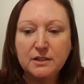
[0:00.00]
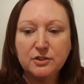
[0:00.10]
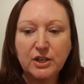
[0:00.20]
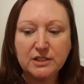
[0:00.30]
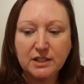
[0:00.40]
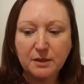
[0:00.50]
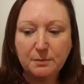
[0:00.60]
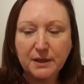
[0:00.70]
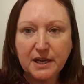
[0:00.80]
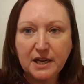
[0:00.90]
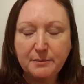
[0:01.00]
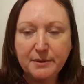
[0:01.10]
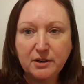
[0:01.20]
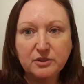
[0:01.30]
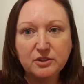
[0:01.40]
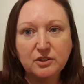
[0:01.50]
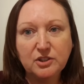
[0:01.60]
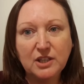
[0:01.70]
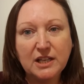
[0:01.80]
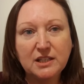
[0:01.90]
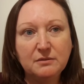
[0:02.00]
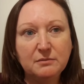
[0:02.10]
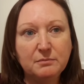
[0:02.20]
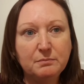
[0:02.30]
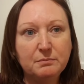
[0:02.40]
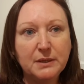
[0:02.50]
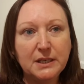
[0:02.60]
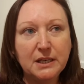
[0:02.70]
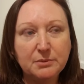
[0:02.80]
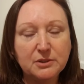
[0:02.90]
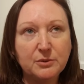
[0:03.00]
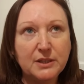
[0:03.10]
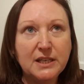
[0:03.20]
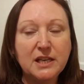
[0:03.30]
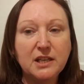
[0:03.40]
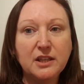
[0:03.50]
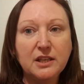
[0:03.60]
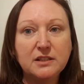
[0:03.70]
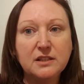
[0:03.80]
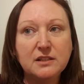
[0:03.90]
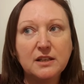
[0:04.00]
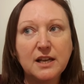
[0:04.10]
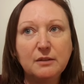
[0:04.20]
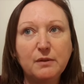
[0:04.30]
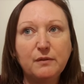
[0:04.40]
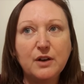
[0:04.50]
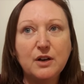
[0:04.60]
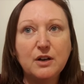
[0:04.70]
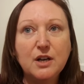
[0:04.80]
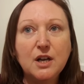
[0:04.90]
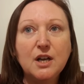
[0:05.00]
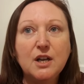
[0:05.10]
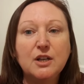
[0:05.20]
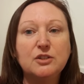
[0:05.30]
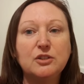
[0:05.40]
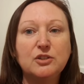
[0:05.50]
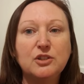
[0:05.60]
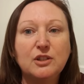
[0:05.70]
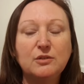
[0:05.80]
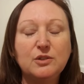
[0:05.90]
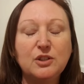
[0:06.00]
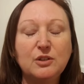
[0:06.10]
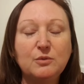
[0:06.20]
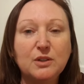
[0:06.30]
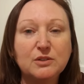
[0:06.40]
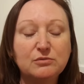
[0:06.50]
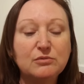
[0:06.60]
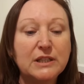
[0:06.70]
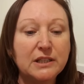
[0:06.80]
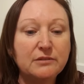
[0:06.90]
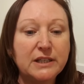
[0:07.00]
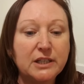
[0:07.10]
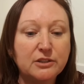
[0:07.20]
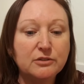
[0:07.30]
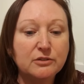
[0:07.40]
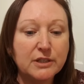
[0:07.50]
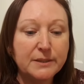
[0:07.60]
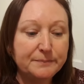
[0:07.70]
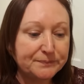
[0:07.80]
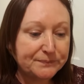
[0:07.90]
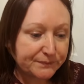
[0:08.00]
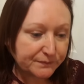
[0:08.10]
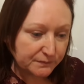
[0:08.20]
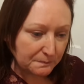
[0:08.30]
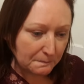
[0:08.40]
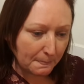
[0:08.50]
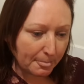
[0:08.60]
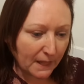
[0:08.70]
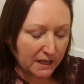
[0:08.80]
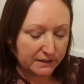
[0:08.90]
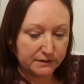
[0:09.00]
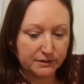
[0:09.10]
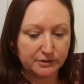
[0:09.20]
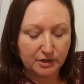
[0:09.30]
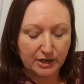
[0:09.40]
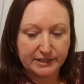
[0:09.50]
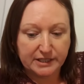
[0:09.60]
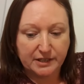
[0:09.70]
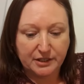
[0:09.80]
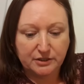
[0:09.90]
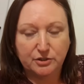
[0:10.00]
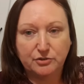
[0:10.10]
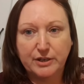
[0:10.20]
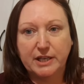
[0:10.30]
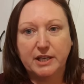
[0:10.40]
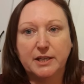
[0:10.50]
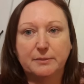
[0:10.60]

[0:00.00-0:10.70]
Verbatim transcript: Tried to keep her calm, and also she hadn't been able to eat anything since the night before. So she was really, really hungry and not had anything to drink